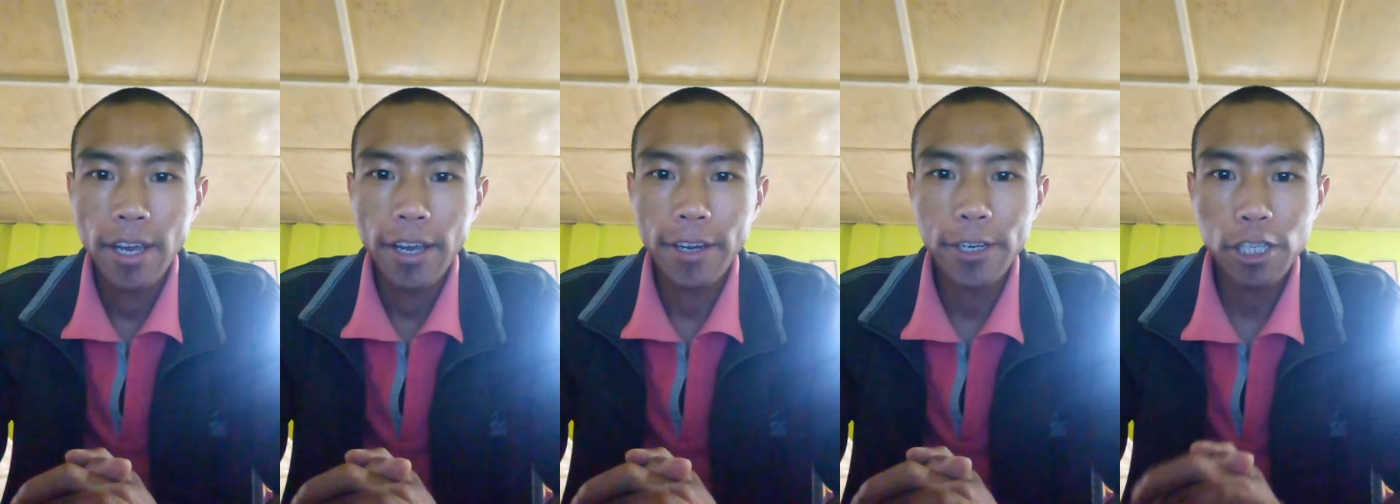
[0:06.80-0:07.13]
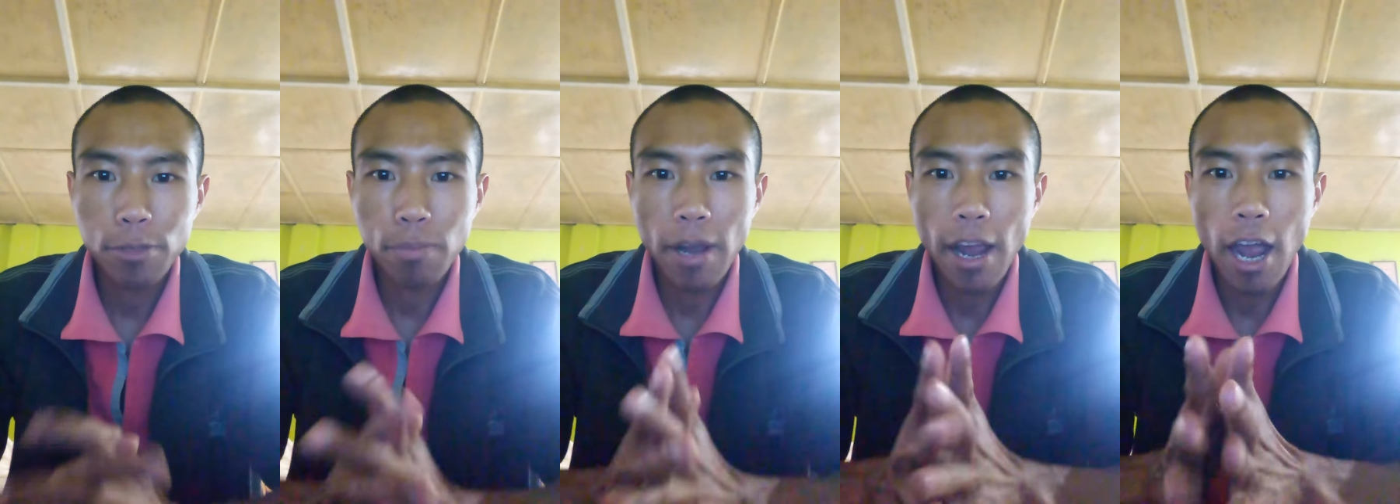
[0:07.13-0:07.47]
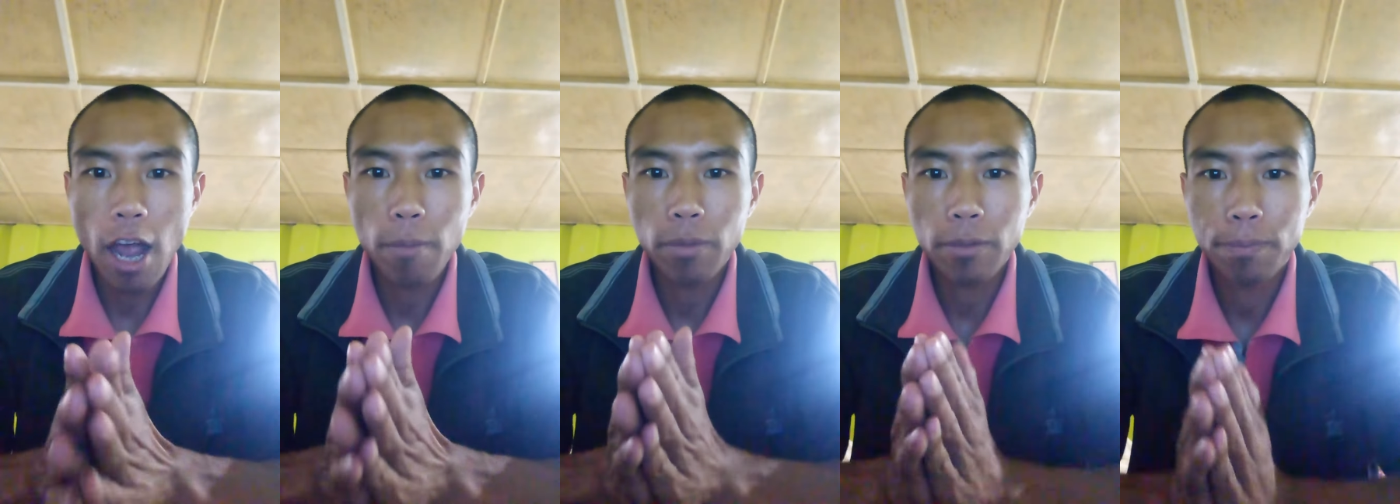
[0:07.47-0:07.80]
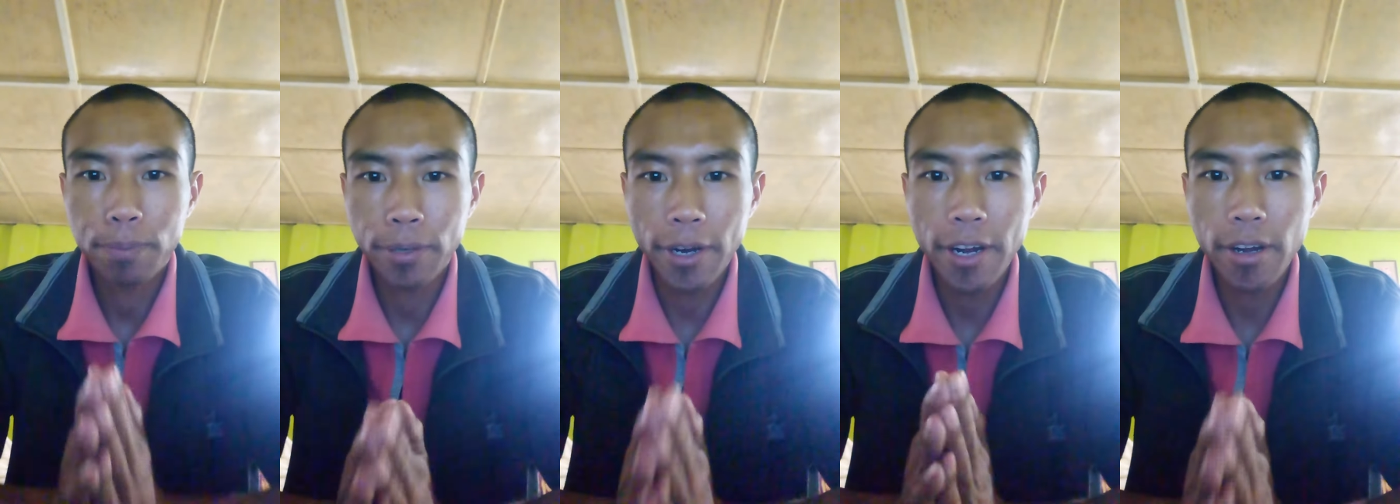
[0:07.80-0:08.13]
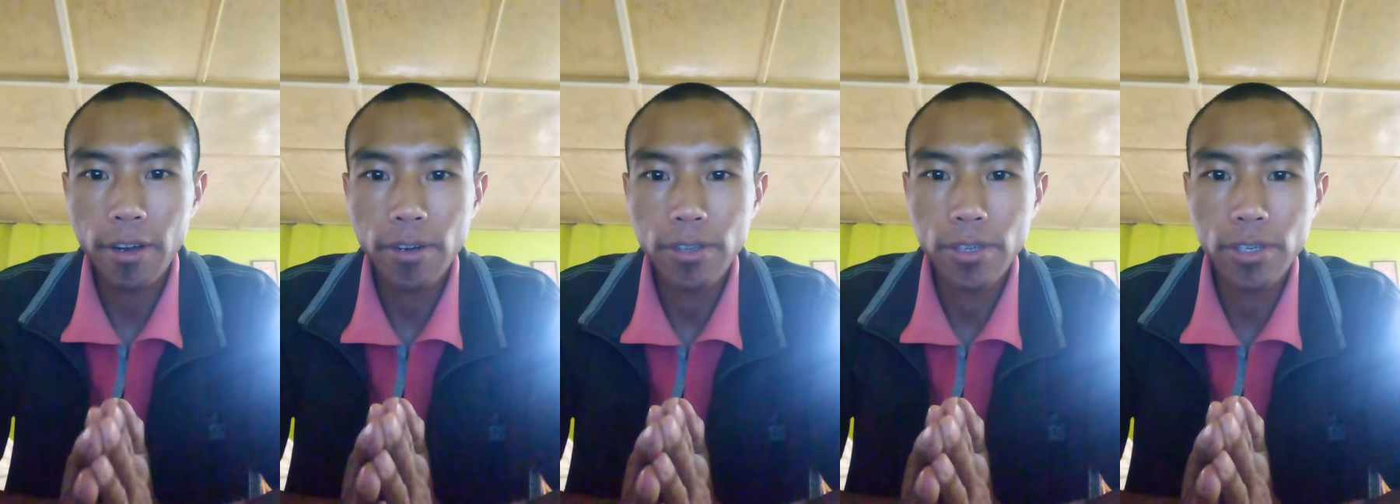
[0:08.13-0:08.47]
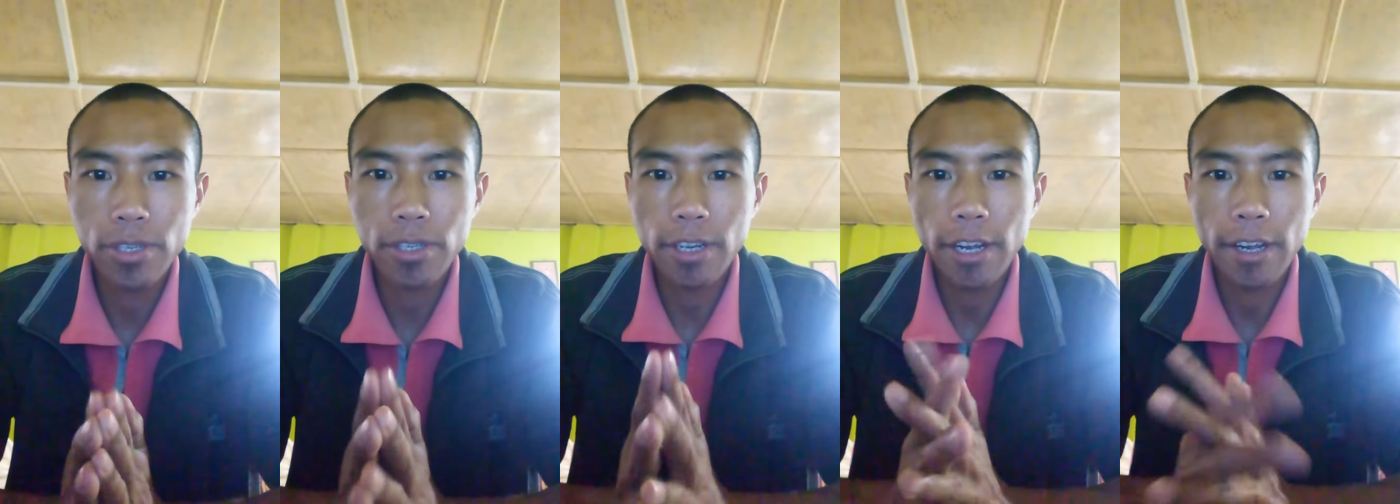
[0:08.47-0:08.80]
It is my humble
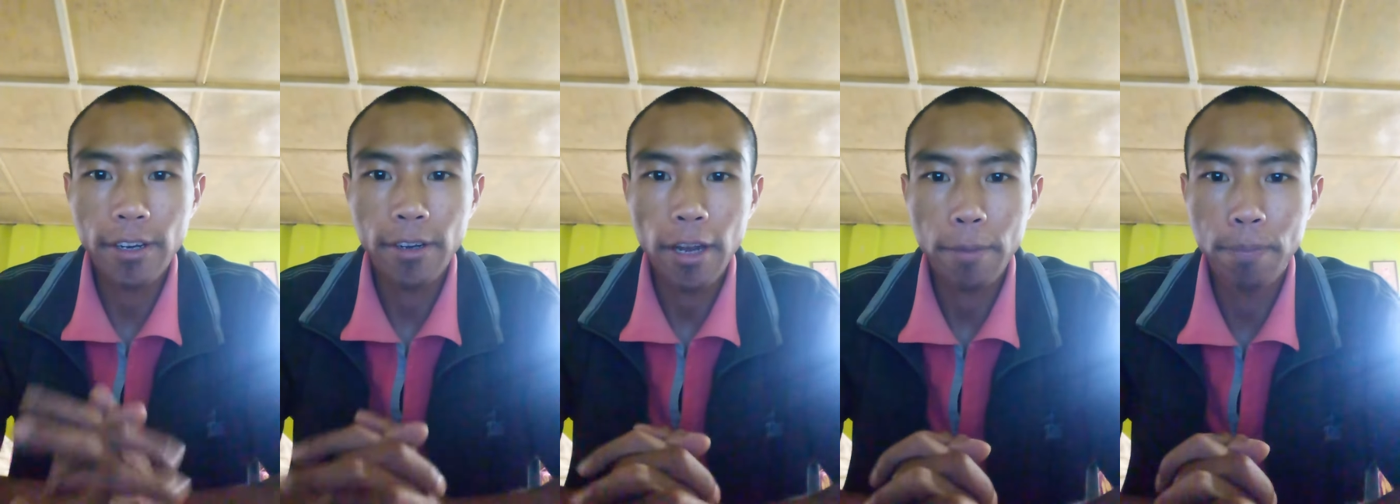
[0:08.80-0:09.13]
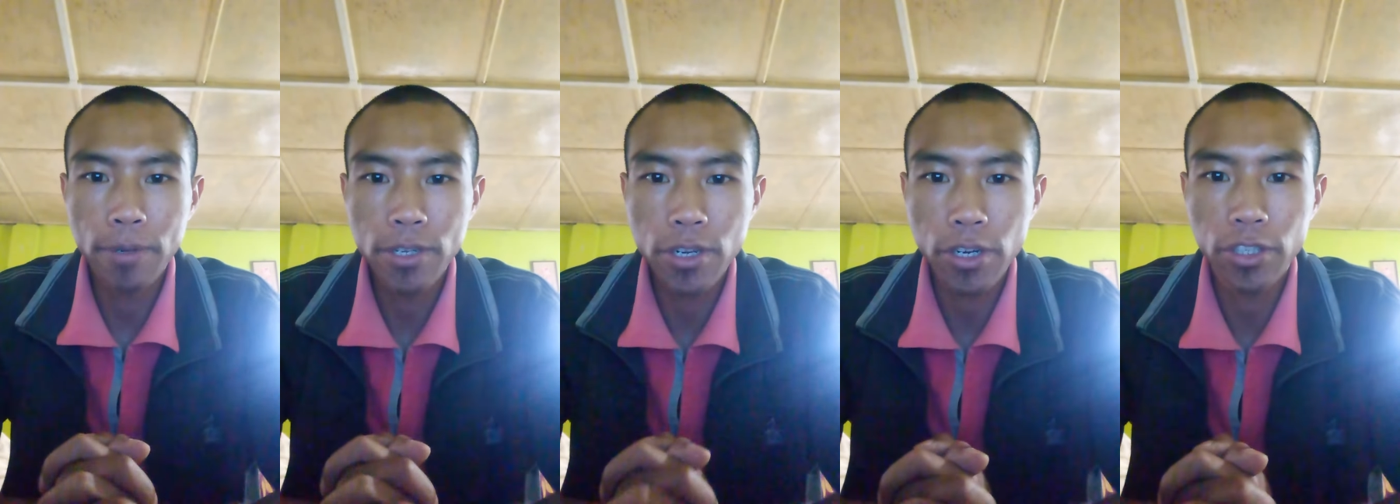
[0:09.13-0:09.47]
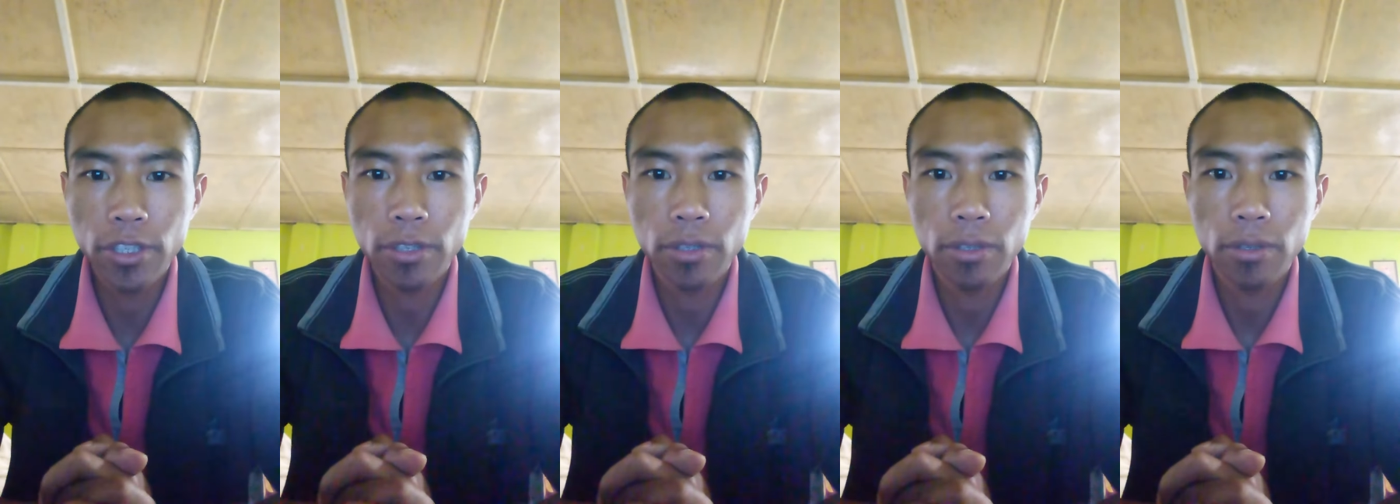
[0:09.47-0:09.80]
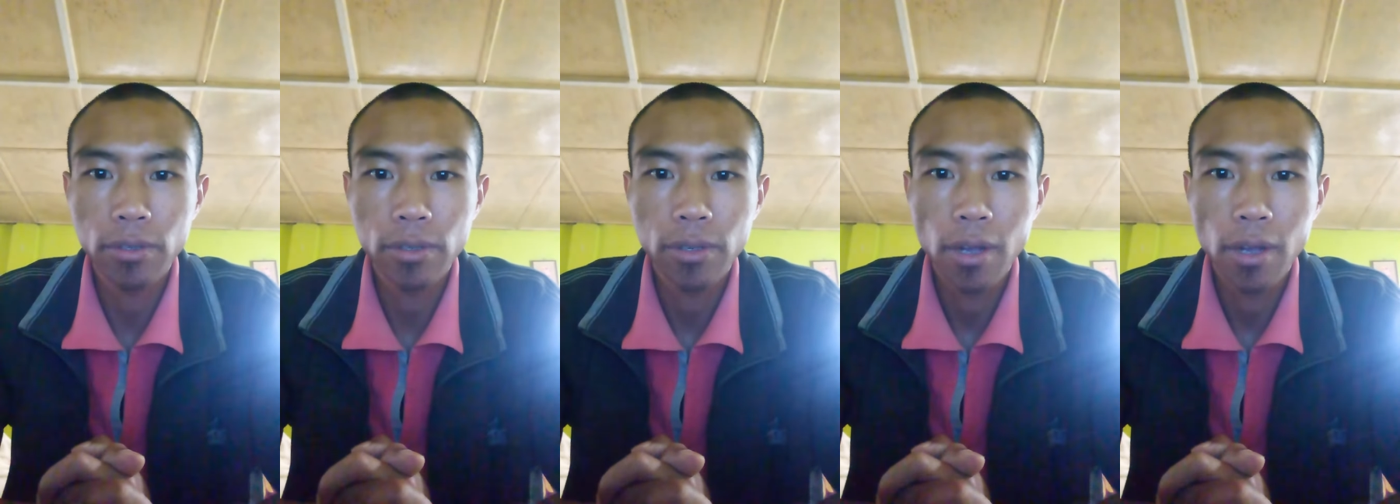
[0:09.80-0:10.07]
prayers and appreciation